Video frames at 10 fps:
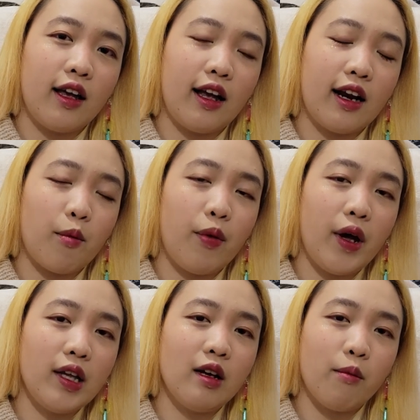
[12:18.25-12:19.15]
And I
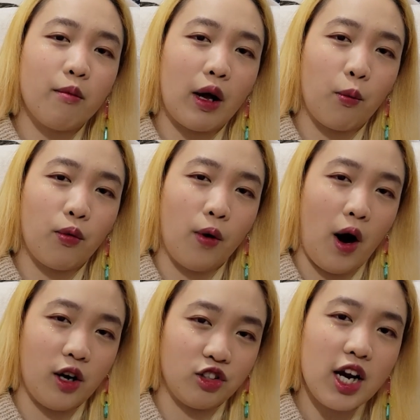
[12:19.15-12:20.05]
picked up my
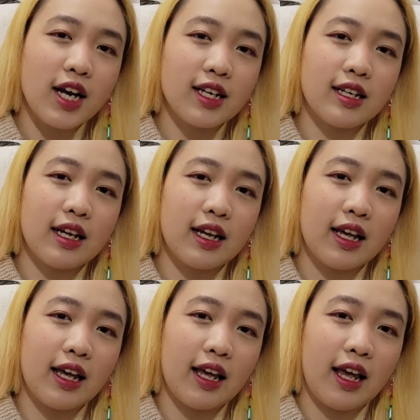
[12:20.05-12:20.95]
project
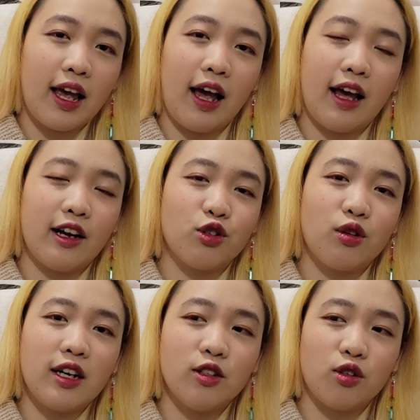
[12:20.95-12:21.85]
and I
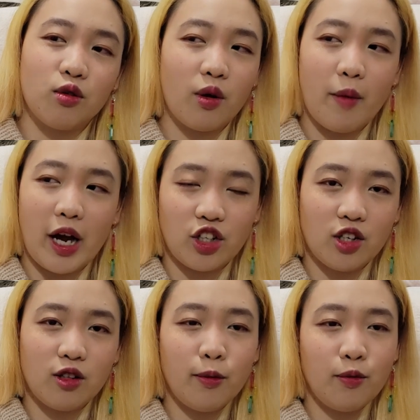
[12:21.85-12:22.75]
tried to do the
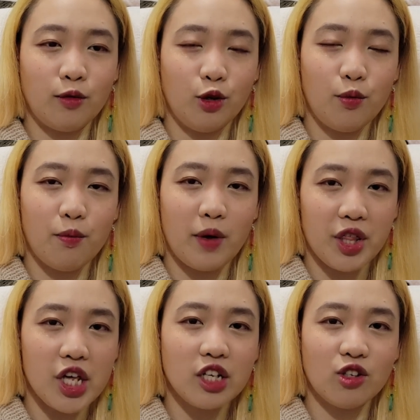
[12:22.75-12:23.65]
magic loop
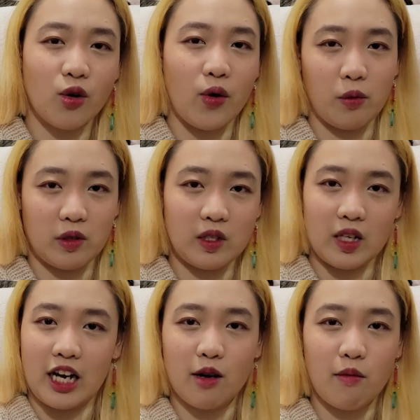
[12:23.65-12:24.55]
method, so I was
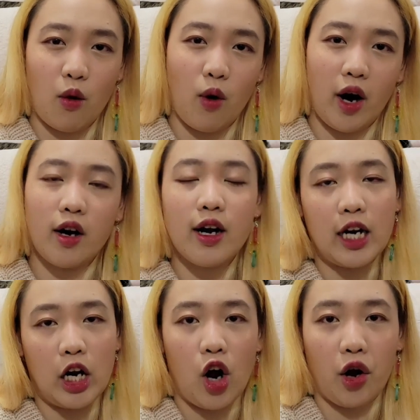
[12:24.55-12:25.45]
sliding my wire and
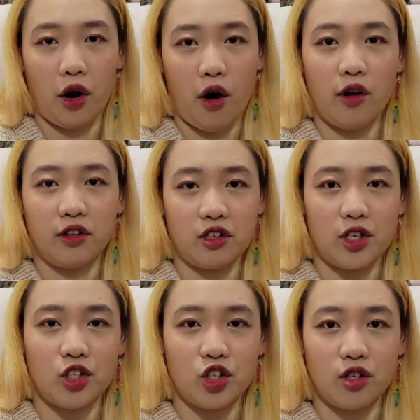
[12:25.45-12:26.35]
it got caught on the
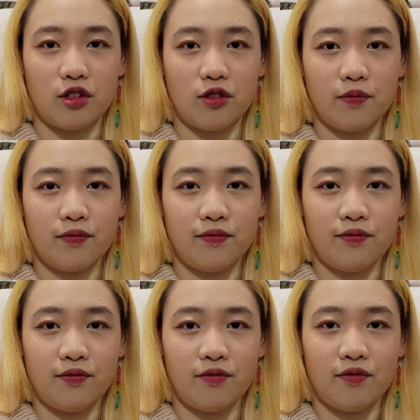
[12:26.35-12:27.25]
stitches.
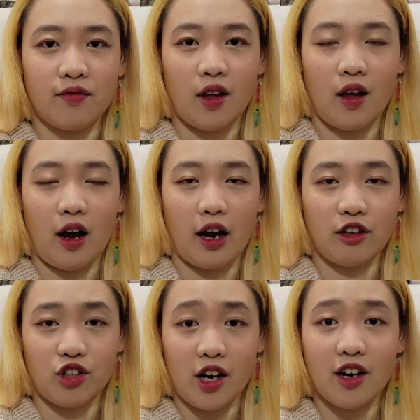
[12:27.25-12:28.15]
I
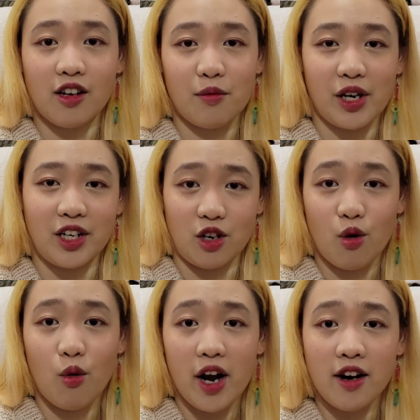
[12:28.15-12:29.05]
check my
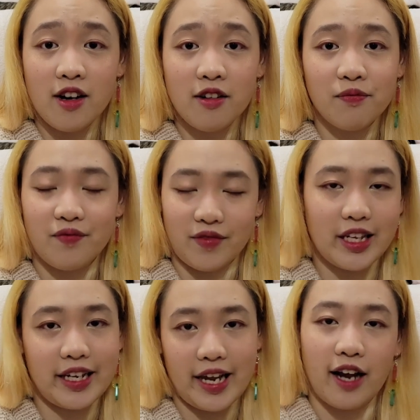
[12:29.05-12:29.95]
needle wire.
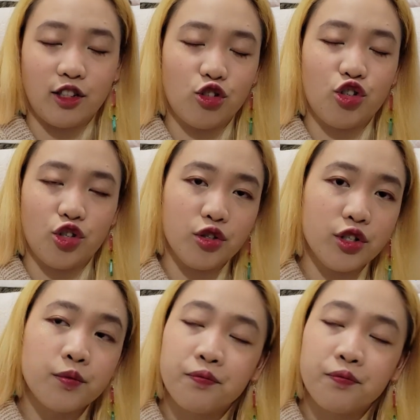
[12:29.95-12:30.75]
Yeah, it's chewed.